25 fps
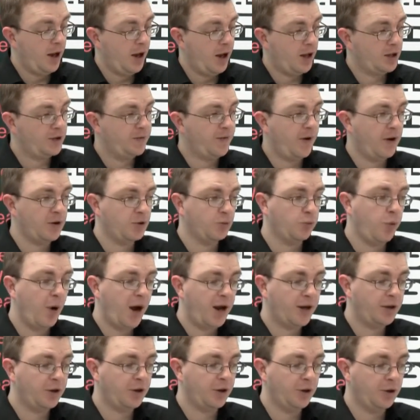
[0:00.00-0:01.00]
As far as
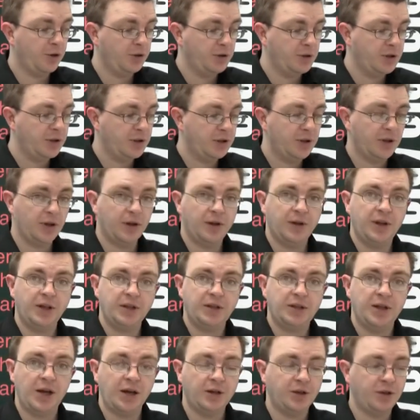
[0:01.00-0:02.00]
weight goes,
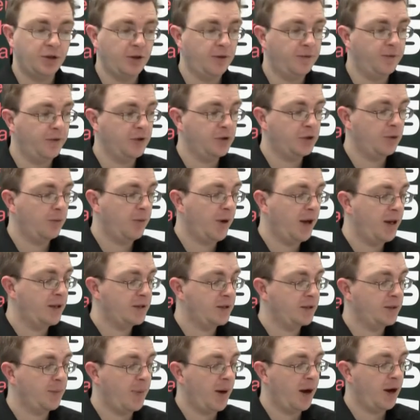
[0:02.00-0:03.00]
this 32-footer
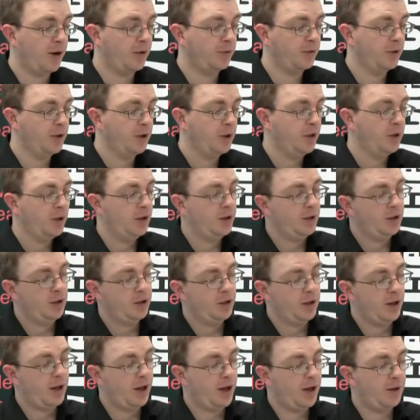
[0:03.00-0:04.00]
weighs at about
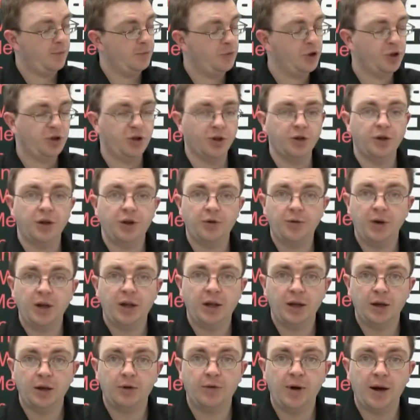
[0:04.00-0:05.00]
just under 3
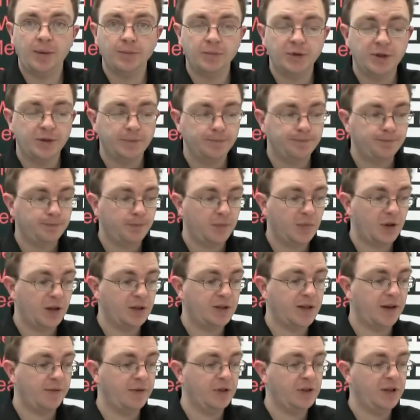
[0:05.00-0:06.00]
kilograms. The
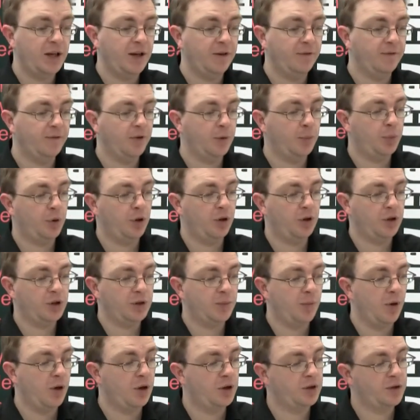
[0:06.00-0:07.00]
17-foot pole, the
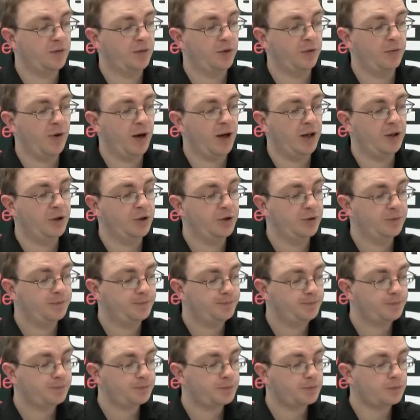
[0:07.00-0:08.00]
smallest of the range,
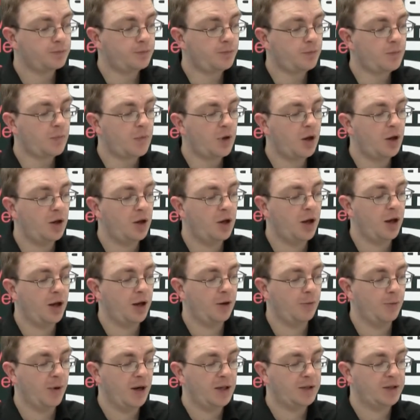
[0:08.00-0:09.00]

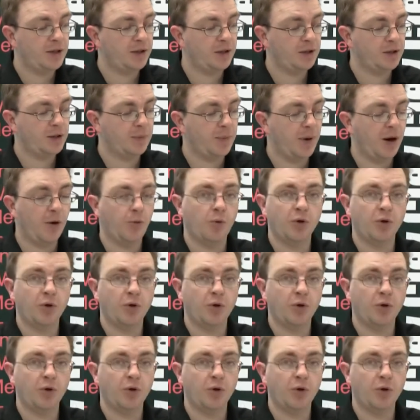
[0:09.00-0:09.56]
weighs in at about